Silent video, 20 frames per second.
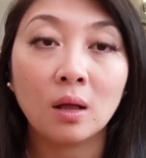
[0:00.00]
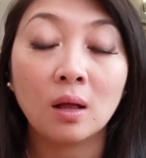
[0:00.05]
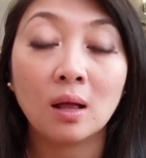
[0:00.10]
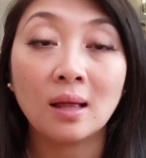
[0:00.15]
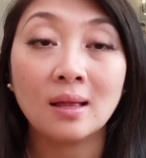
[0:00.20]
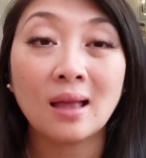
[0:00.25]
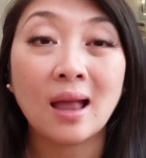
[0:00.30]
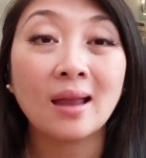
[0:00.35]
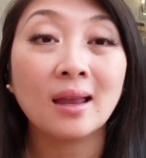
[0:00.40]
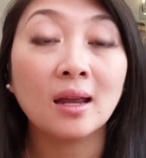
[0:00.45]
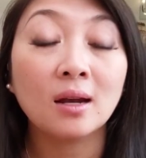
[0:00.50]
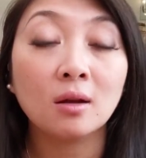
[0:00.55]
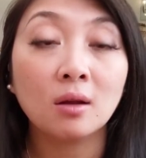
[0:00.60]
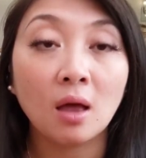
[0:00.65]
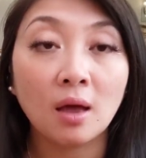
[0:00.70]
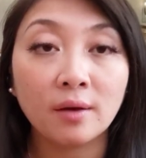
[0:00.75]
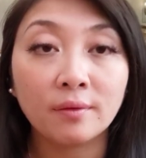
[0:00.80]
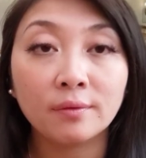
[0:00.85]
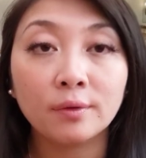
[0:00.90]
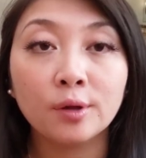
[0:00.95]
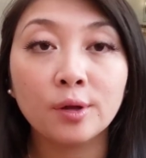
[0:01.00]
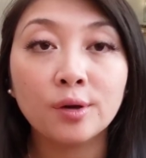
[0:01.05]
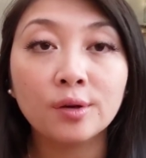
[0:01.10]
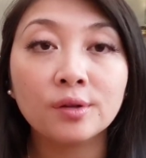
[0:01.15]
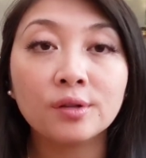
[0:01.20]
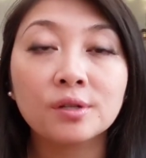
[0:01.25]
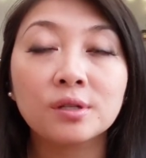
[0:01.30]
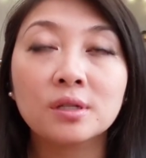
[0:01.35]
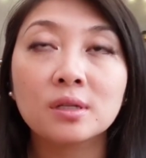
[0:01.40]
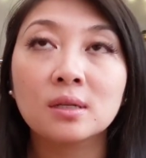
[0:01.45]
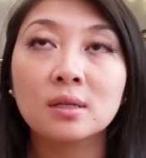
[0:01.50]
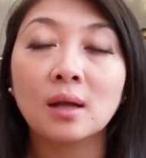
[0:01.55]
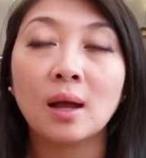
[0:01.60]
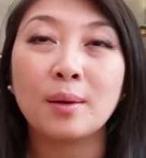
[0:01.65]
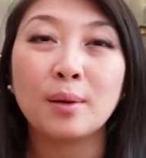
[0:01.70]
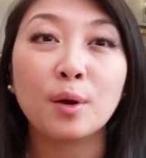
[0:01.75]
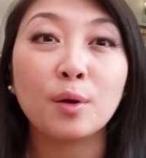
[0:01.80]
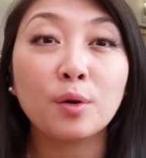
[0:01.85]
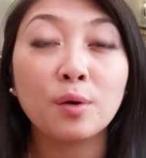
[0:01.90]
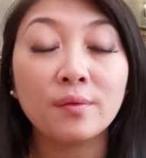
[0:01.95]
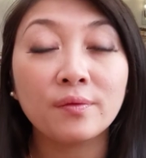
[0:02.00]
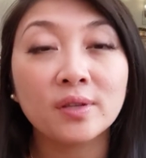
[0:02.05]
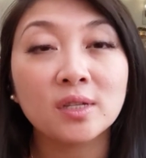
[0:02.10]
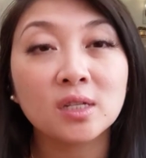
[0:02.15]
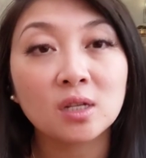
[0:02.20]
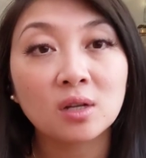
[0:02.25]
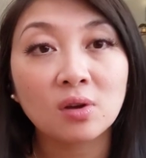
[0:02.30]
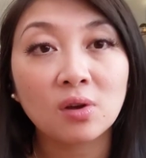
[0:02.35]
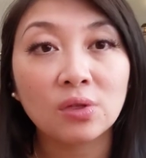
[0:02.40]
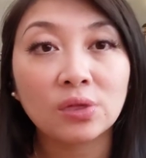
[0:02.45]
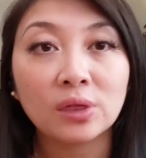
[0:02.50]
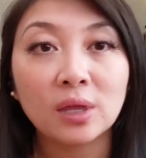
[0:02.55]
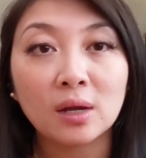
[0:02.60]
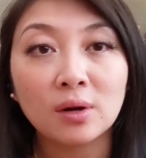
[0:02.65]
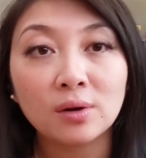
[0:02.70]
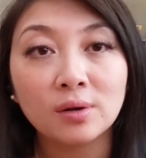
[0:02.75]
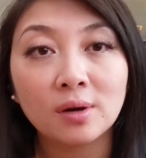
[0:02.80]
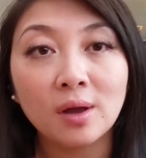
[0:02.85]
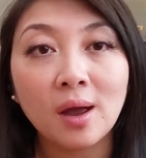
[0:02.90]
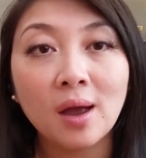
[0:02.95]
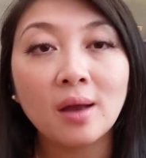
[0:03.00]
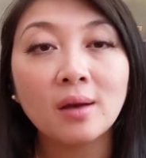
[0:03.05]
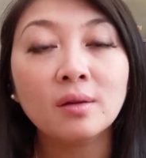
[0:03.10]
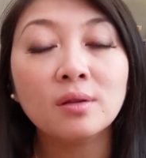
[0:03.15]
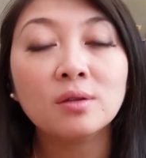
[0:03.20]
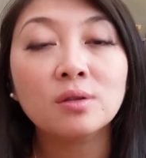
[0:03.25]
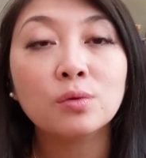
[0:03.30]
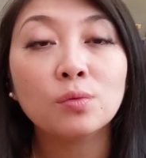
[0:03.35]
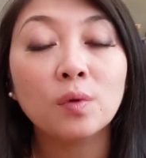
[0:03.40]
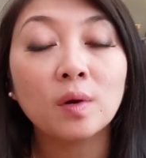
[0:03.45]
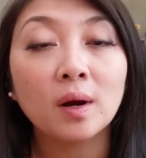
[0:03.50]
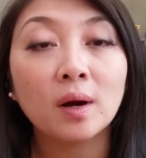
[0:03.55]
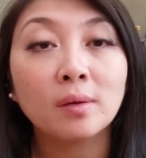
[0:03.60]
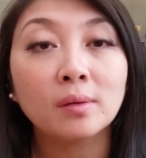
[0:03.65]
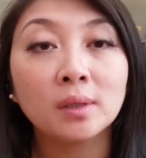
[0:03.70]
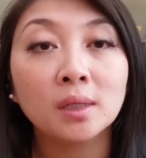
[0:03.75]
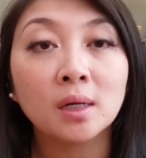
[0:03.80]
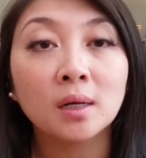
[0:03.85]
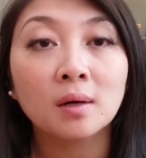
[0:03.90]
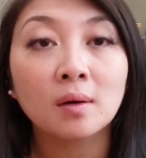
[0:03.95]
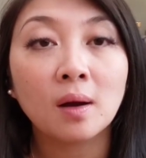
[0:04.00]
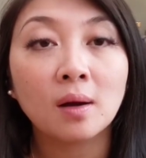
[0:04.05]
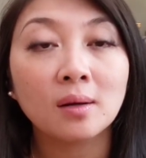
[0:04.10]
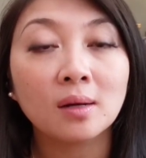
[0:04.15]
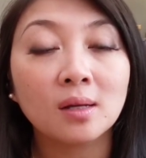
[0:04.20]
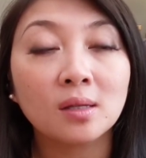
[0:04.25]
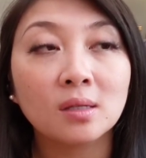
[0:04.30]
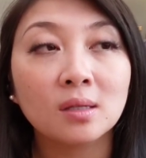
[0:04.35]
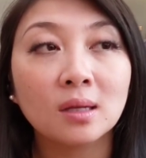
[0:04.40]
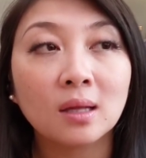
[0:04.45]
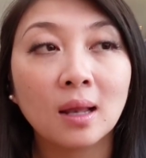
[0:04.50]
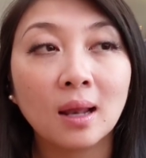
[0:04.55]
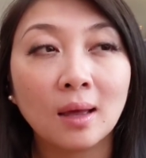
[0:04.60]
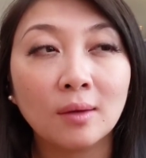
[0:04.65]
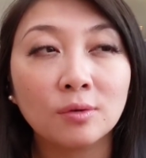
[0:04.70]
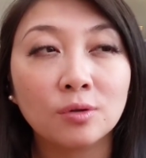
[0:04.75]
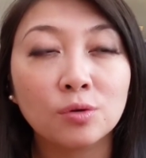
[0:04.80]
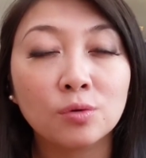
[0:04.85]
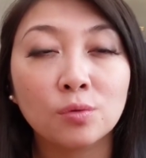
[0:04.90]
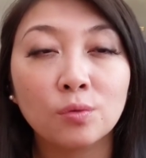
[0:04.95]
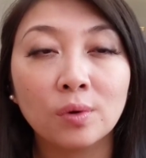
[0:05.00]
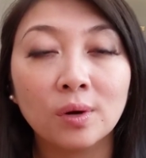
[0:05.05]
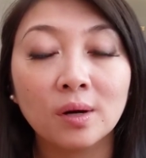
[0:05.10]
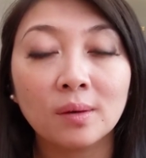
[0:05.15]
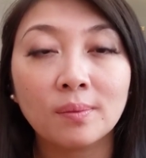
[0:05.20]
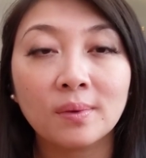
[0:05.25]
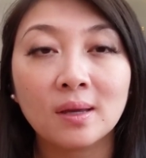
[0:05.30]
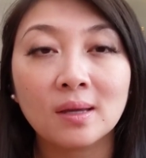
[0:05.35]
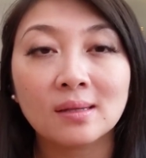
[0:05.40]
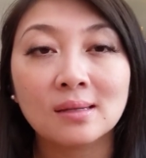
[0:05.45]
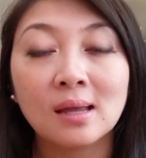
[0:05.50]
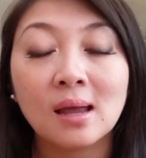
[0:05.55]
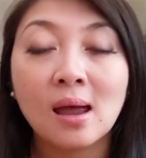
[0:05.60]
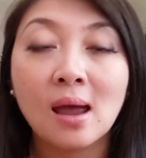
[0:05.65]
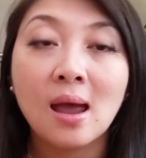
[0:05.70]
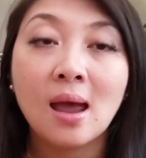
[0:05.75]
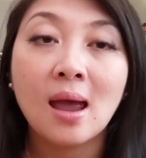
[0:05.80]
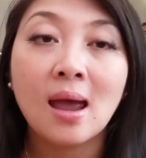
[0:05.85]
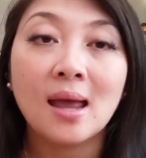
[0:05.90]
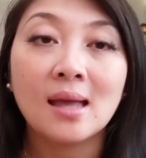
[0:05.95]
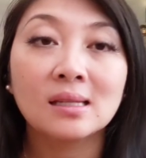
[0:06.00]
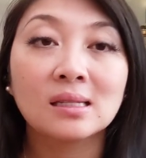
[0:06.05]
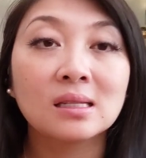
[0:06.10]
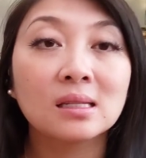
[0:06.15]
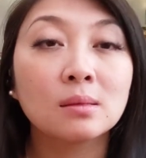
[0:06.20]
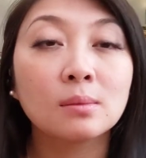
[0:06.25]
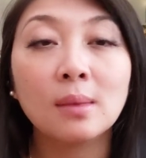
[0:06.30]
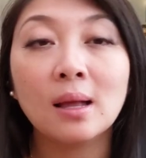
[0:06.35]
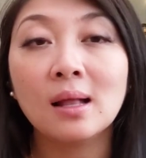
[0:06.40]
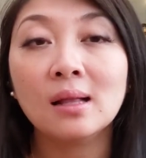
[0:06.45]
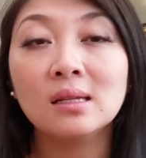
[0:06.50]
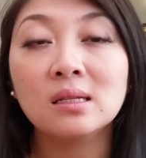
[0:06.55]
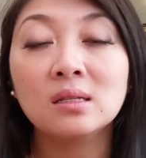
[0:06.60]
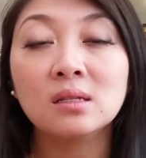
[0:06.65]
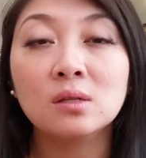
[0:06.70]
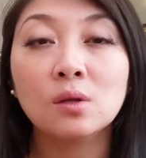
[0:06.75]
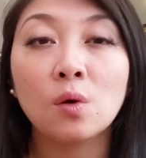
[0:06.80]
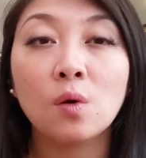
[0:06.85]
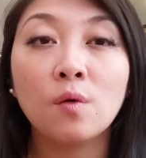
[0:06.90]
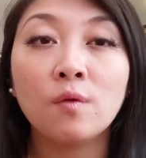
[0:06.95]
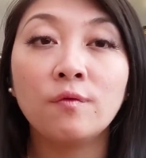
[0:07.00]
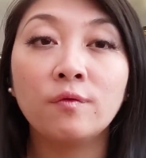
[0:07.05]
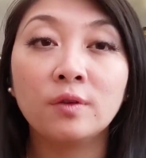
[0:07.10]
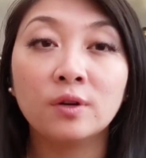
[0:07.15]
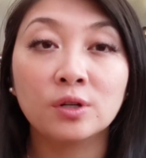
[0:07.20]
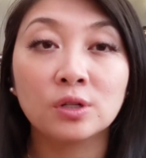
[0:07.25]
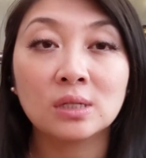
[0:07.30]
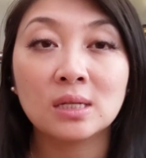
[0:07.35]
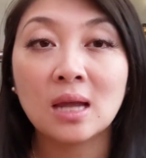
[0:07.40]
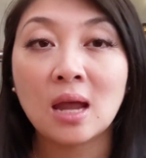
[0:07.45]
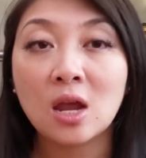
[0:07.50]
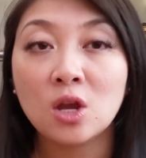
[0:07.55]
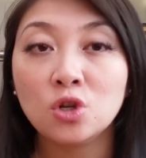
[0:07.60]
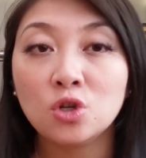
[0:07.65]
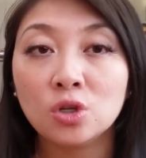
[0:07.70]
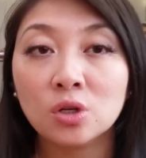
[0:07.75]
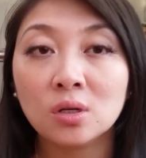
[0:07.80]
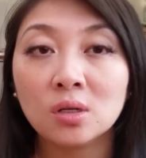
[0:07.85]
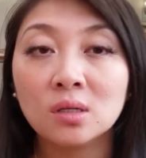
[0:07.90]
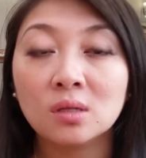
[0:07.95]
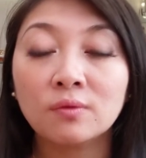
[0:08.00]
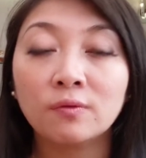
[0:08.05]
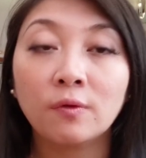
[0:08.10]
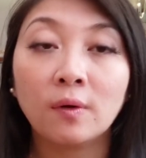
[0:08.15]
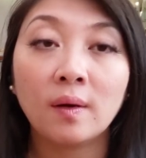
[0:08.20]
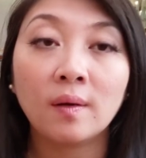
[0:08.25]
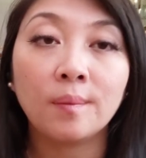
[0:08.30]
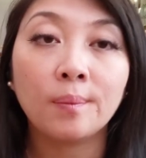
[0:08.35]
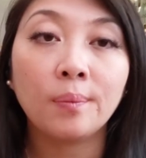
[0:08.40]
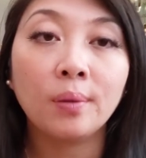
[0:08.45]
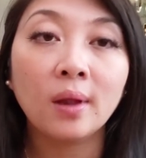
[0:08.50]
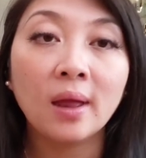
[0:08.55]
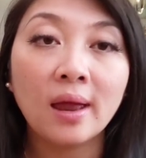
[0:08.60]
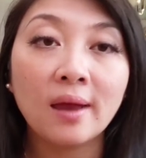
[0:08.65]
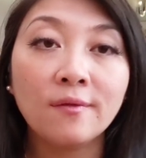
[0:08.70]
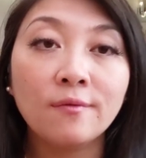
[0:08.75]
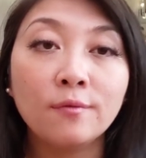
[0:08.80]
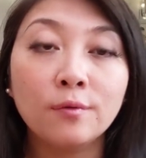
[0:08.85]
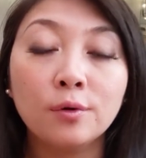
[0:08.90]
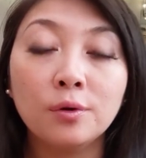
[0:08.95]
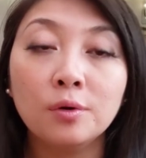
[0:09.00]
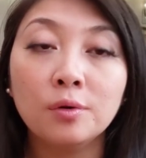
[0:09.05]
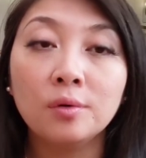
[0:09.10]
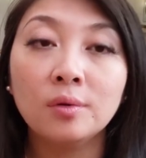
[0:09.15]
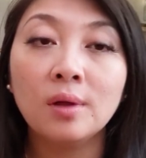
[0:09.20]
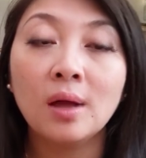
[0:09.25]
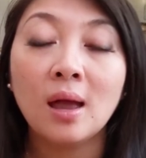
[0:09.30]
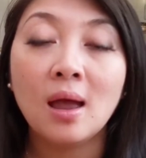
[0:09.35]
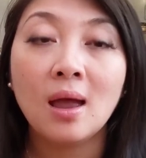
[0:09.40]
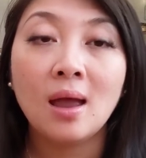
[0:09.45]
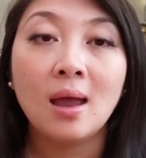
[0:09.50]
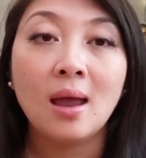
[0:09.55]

I get a lot of looks. I don't know if it's a good thing or not to wear Ariana Grande Cloud to work because it smells so flirtatious, very playful,